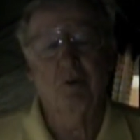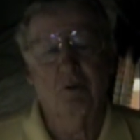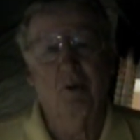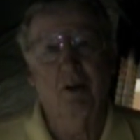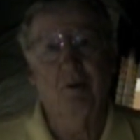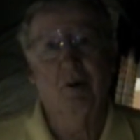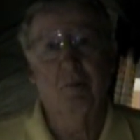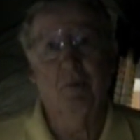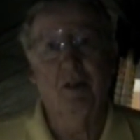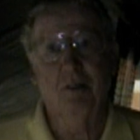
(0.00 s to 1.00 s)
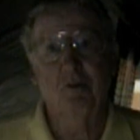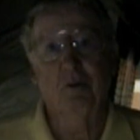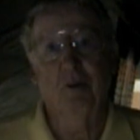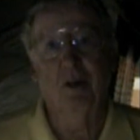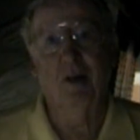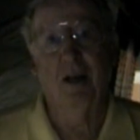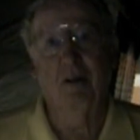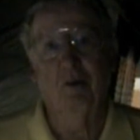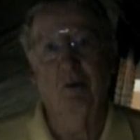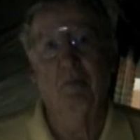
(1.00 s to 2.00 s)
was a trainer airplane, the student and
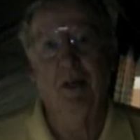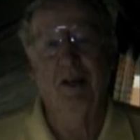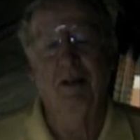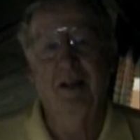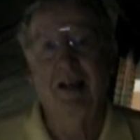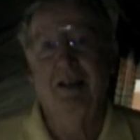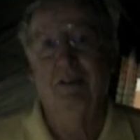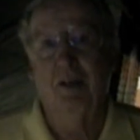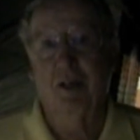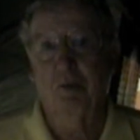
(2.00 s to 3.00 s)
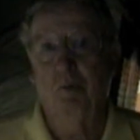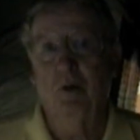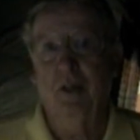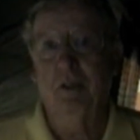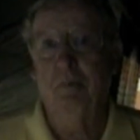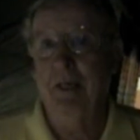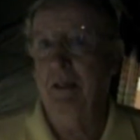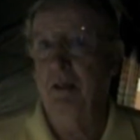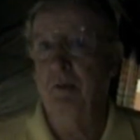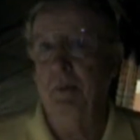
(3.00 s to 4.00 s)
I go to bed. The next morning, the
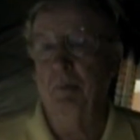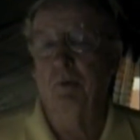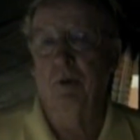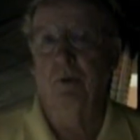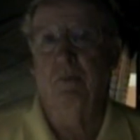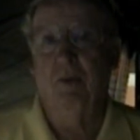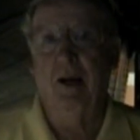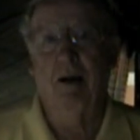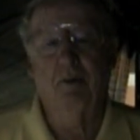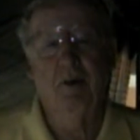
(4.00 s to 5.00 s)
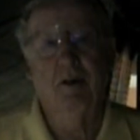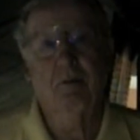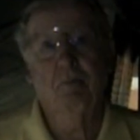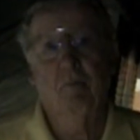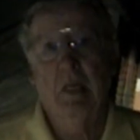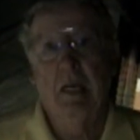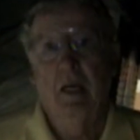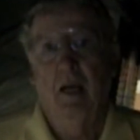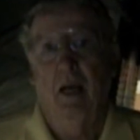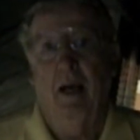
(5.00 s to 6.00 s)
maintenance people are out there.
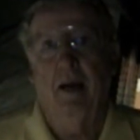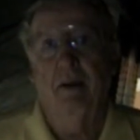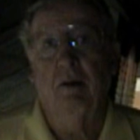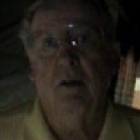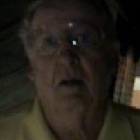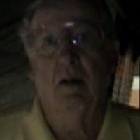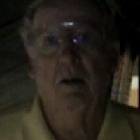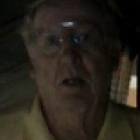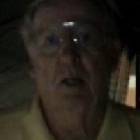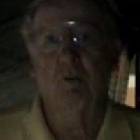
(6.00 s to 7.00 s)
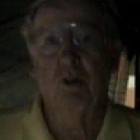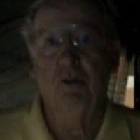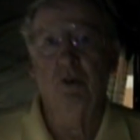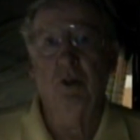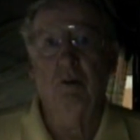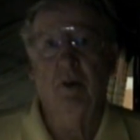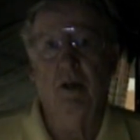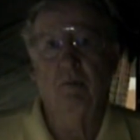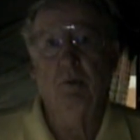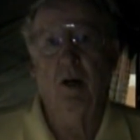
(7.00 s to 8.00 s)
And uh, it was a
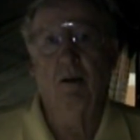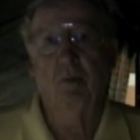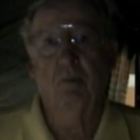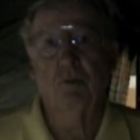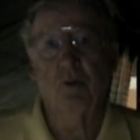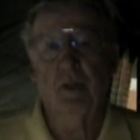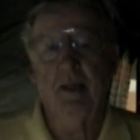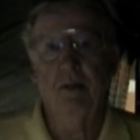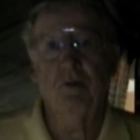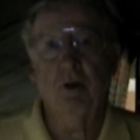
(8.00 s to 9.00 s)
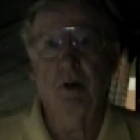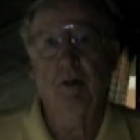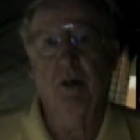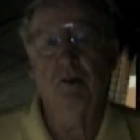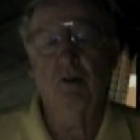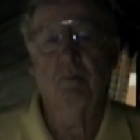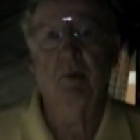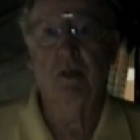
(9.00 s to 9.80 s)
generator problem. So they had to start an engine